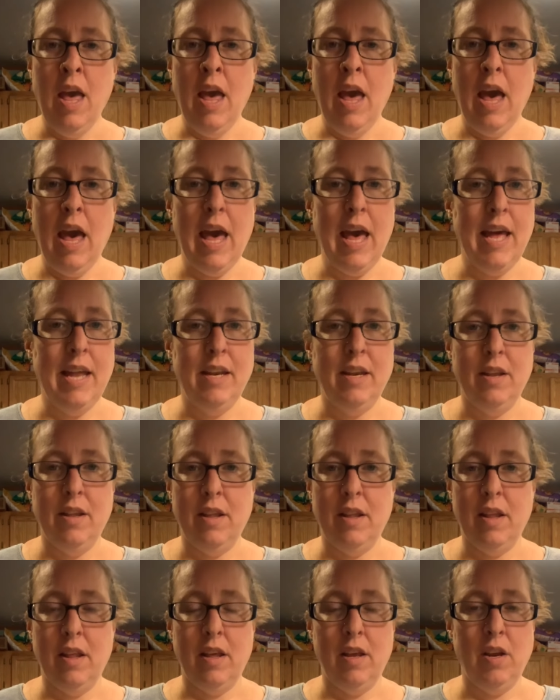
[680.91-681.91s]
And,
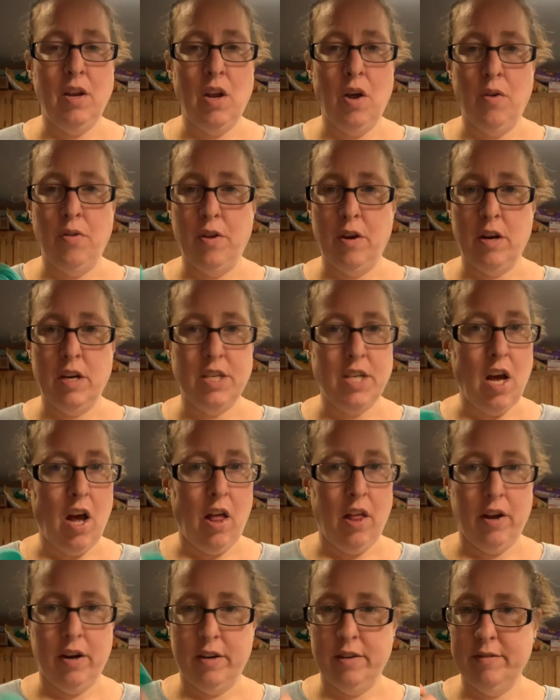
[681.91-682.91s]
you know, they're
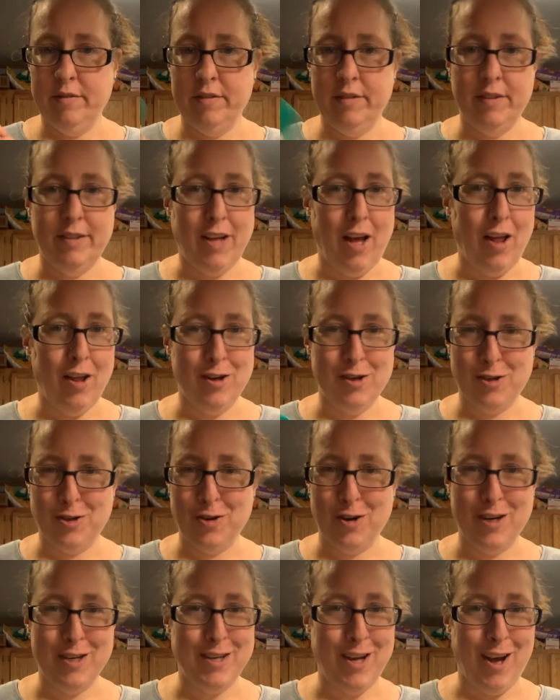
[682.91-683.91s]
dollar
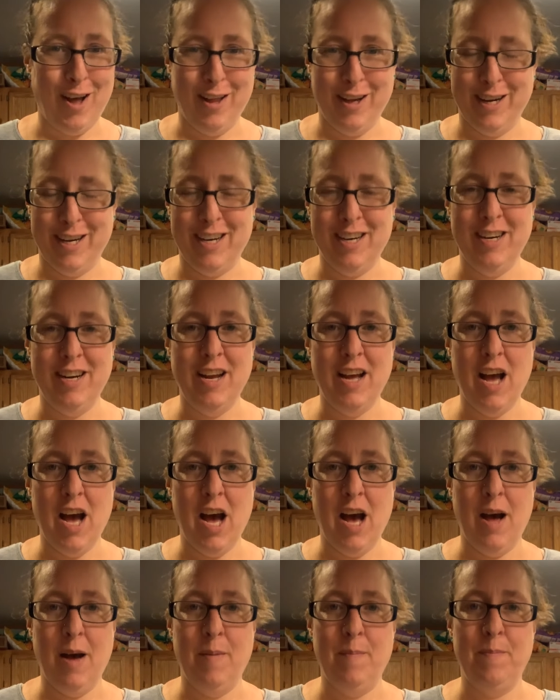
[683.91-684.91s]
store $1.
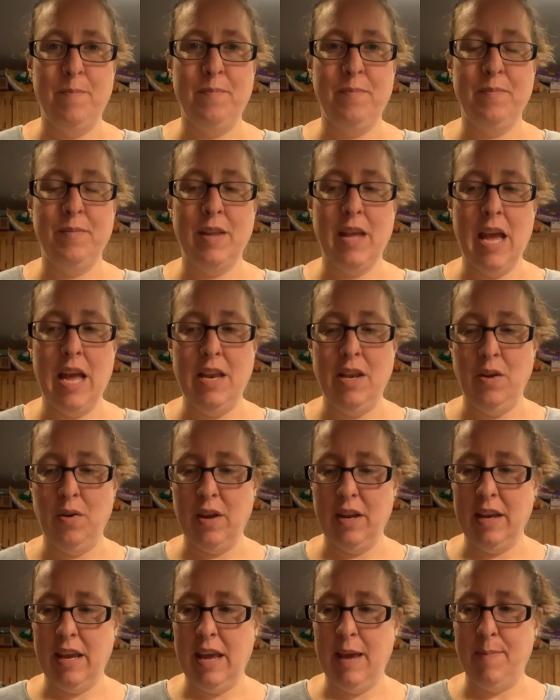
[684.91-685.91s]
And you
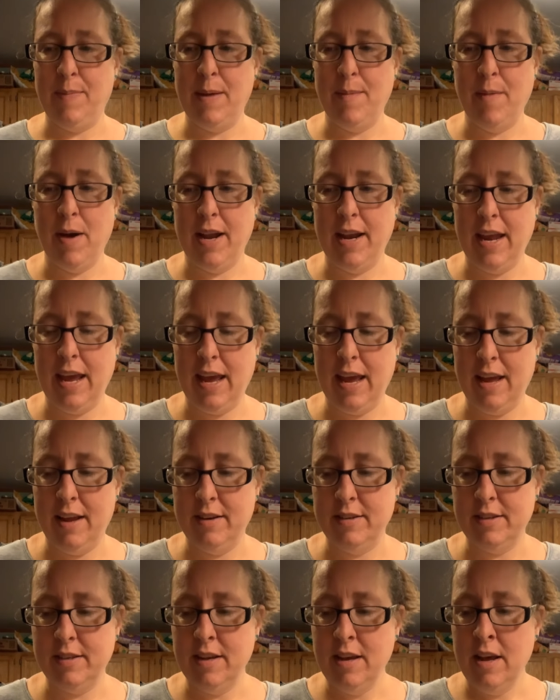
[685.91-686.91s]
can keep them on
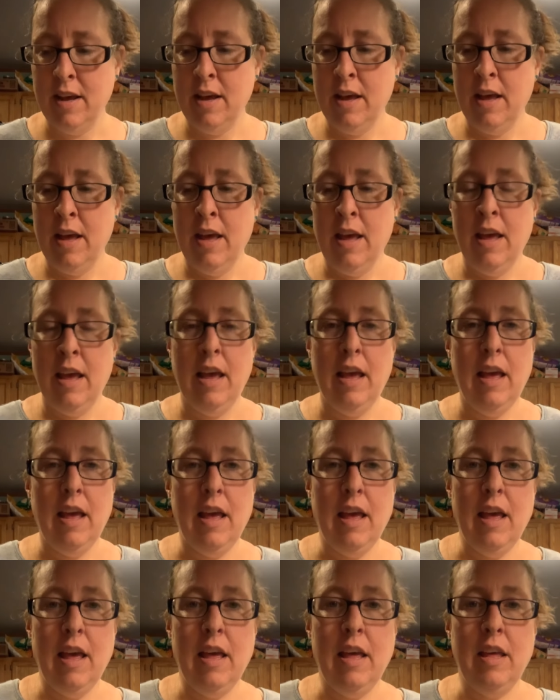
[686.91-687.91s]
hand.
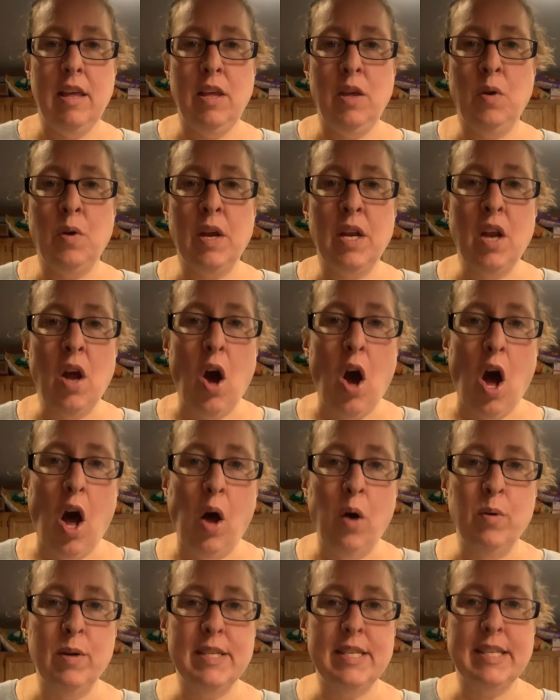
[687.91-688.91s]
You can
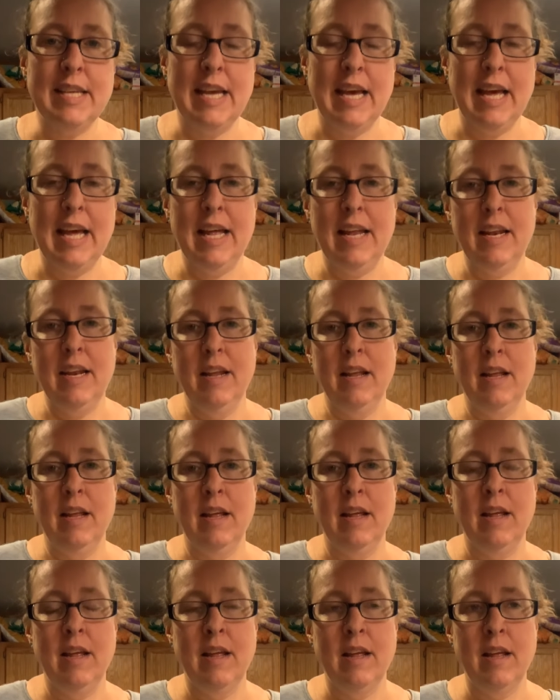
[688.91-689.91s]
always get
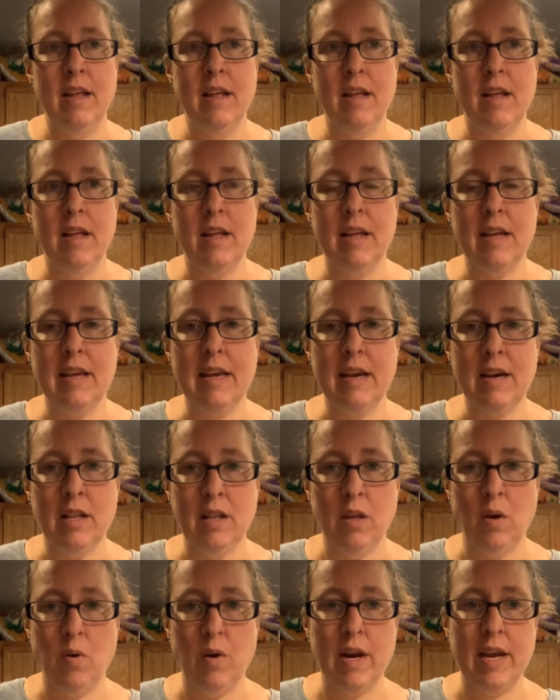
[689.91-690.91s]

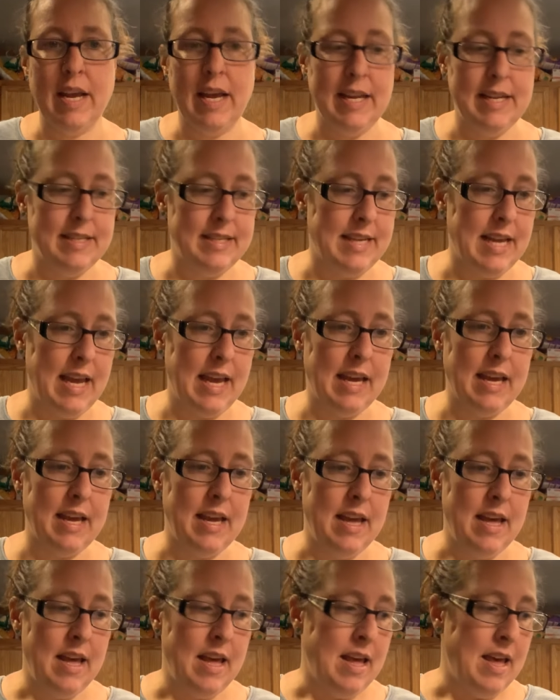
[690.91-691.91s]
caloric intake
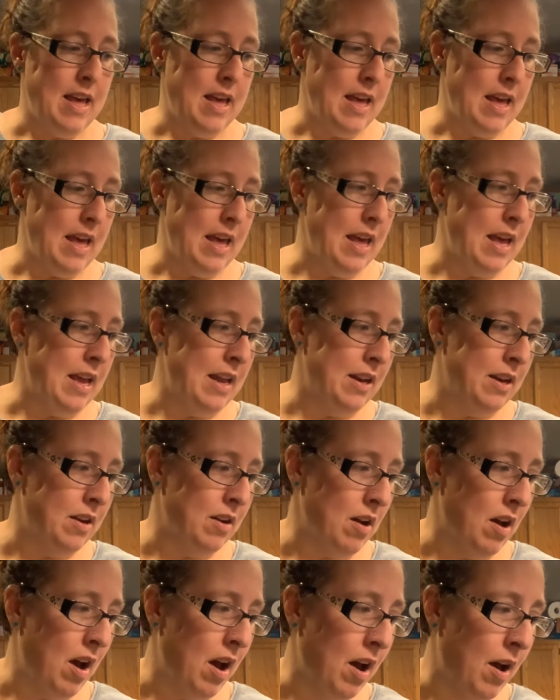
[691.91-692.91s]
and
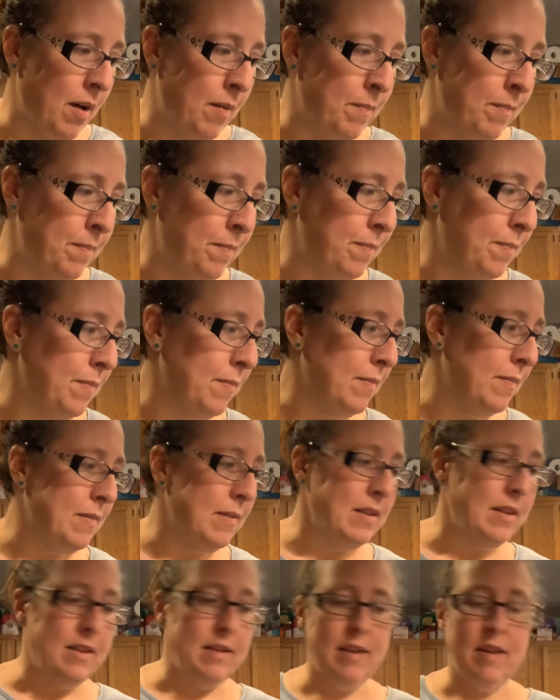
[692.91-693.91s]

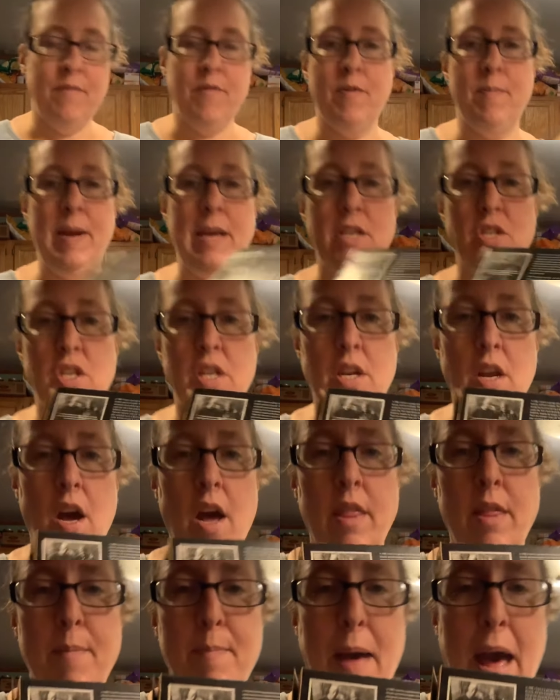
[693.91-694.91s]
information
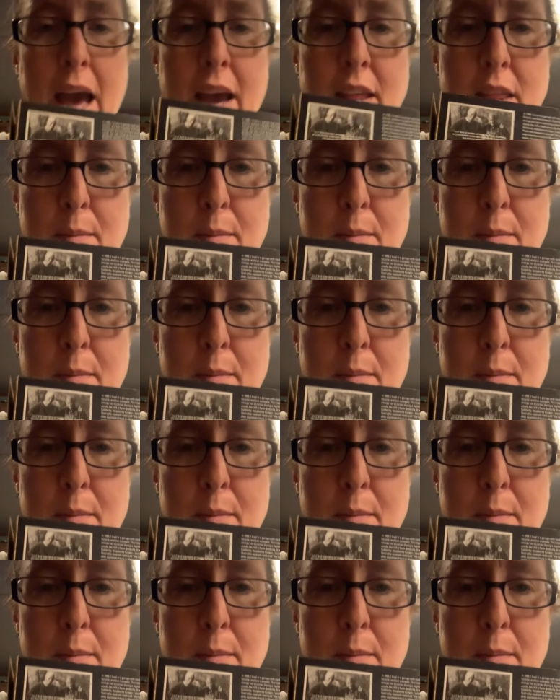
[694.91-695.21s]
on the back of the